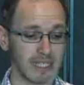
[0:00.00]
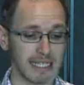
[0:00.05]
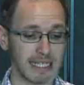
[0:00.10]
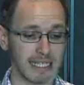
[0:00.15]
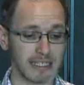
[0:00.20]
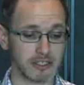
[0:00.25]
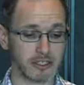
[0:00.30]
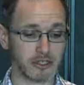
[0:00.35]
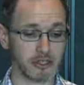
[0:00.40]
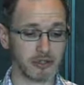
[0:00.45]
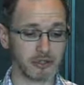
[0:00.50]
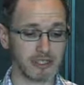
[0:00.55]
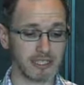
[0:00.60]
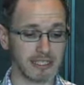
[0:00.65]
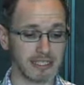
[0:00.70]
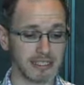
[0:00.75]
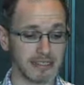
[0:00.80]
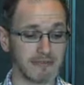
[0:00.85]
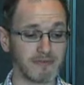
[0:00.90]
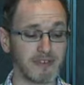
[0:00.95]
uh, to
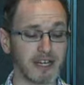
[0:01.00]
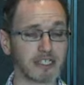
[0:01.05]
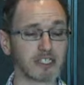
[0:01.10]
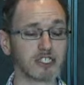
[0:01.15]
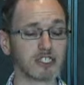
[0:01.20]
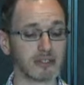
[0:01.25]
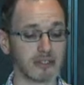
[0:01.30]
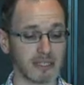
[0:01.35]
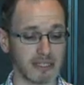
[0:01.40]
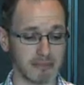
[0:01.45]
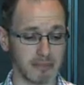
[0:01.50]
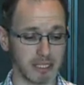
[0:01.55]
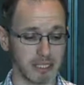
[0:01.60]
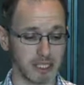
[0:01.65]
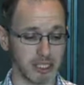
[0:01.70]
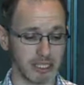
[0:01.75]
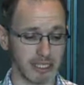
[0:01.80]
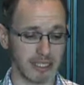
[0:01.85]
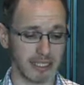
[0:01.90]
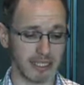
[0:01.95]
the functional
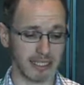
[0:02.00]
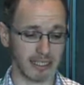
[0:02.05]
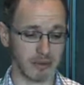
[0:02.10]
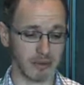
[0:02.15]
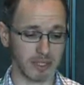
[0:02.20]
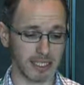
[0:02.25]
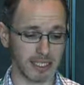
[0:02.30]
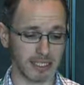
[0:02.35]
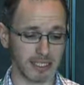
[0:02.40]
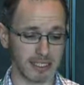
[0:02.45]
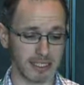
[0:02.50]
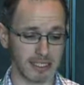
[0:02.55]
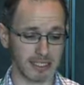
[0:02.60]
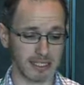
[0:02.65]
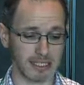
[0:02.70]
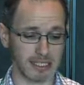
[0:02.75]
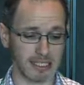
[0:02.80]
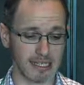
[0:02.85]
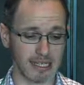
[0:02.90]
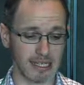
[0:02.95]
imaging. And here we can see
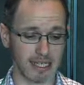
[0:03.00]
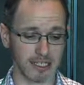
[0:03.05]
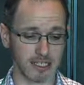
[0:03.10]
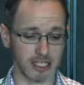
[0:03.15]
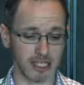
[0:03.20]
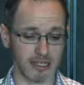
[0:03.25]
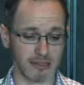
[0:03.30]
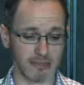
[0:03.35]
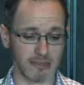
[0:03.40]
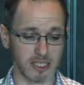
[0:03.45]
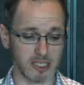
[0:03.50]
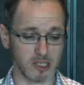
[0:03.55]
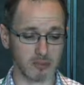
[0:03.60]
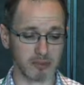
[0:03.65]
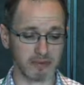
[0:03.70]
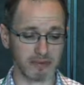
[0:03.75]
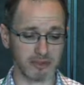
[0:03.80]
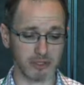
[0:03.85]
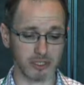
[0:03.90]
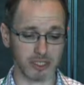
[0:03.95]
this large
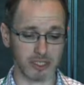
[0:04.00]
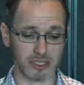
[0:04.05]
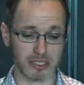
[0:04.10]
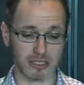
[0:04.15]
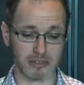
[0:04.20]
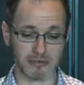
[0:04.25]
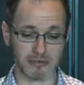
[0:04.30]
unmatched perfusion